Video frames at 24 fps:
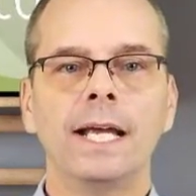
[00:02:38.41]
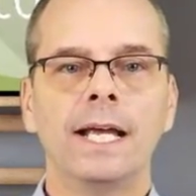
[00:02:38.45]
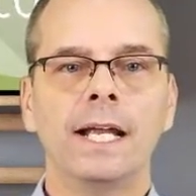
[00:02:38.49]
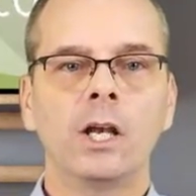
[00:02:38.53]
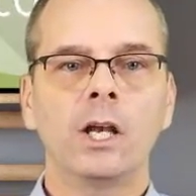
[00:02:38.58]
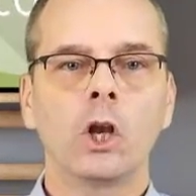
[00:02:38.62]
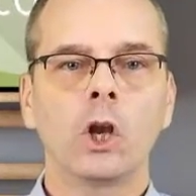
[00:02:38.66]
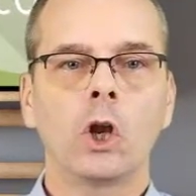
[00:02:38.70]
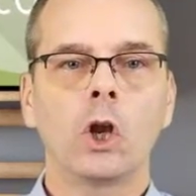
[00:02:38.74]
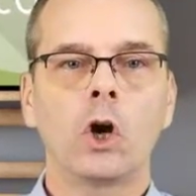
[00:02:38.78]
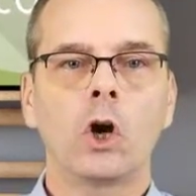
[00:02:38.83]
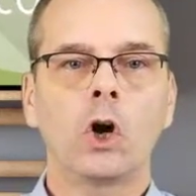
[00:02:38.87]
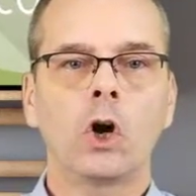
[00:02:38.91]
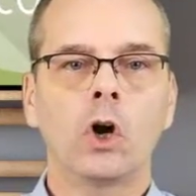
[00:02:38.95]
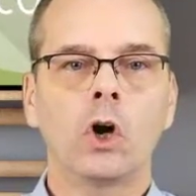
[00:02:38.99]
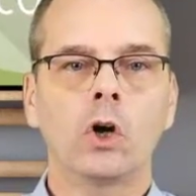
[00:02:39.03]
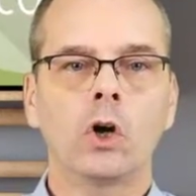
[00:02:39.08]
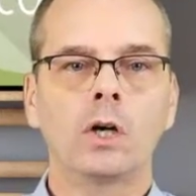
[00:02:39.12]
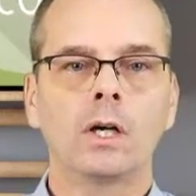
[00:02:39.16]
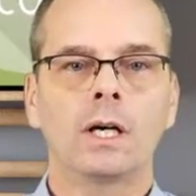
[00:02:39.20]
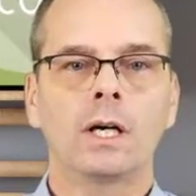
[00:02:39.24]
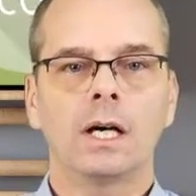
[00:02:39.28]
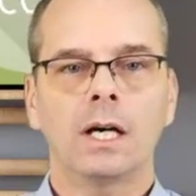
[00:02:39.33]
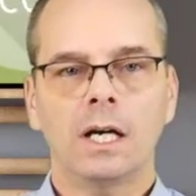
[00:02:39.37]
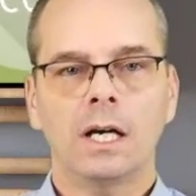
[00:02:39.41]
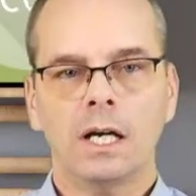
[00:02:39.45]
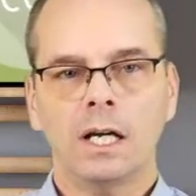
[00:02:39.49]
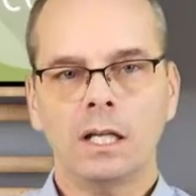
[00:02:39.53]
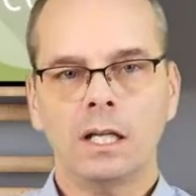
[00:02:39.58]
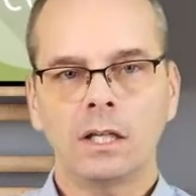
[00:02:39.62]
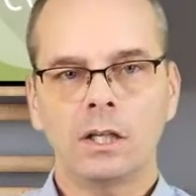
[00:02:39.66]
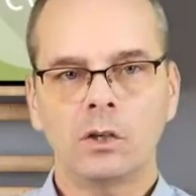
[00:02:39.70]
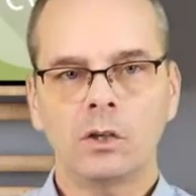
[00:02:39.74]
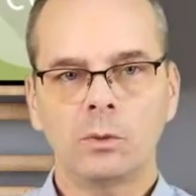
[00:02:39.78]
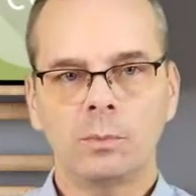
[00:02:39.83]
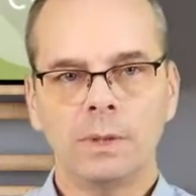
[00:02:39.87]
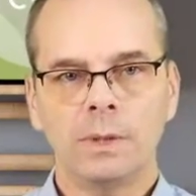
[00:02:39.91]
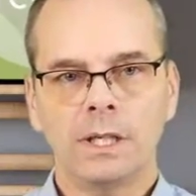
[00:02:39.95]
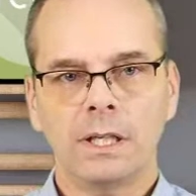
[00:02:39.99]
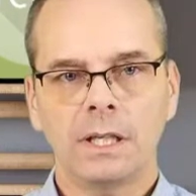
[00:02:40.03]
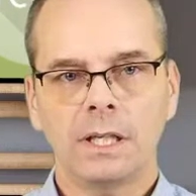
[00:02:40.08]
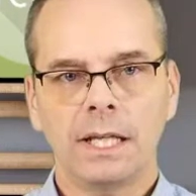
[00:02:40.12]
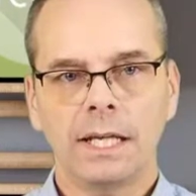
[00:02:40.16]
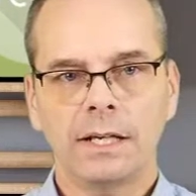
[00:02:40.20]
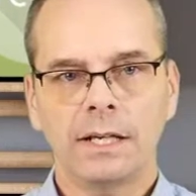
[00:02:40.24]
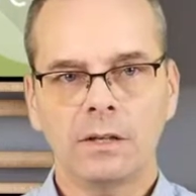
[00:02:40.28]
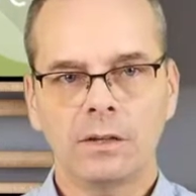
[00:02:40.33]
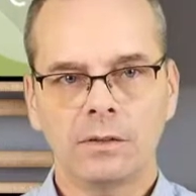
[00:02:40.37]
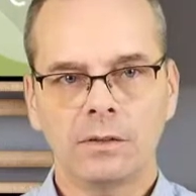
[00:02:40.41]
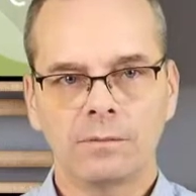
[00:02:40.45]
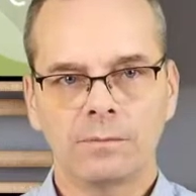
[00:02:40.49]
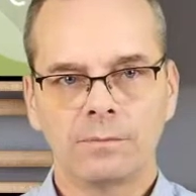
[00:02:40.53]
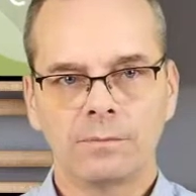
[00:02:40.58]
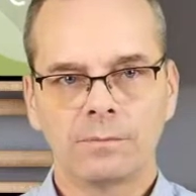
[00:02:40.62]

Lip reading: and law a little bit later.